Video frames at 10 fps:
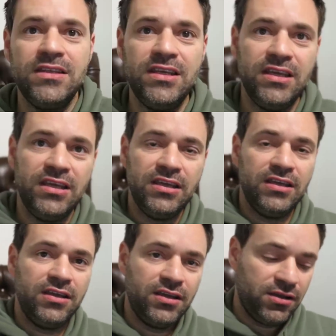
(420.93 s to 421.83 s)

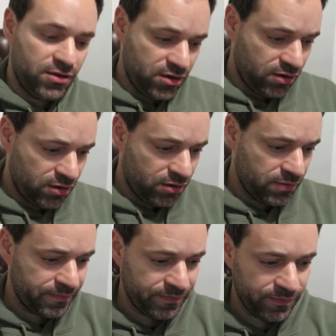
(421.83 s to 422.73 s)
the
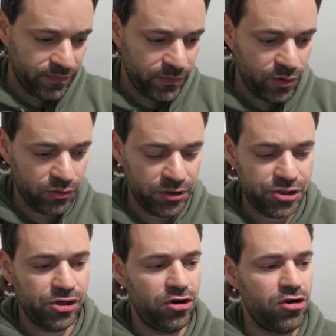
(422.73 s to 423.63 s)
uh,
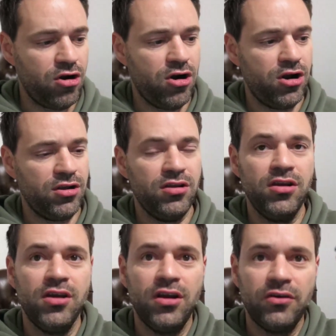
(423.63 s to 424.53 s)
conditioner card
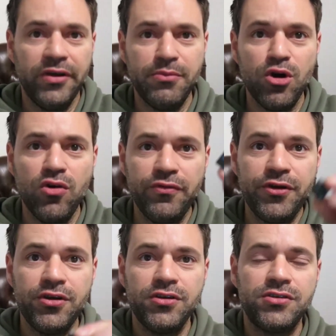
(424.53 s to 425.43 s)

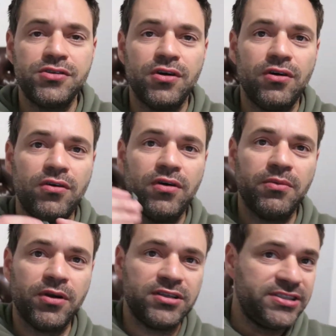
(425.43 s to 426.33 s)
removed, so
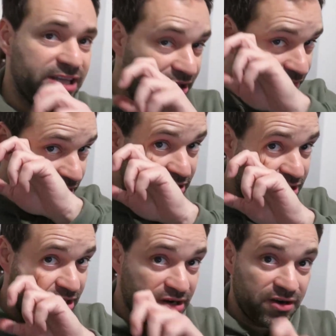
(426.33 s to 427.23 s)
I'm gonna save this
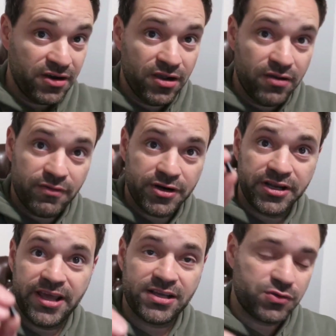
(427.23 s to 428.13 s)
here for
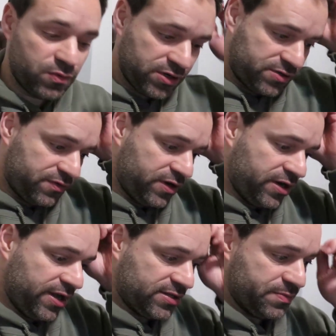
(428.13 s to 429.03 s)
the next ones, for
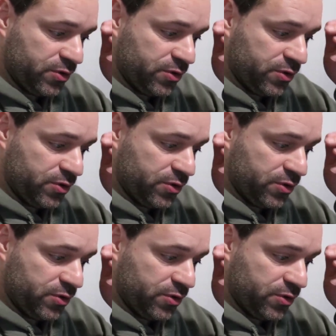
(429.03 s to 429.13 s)
the next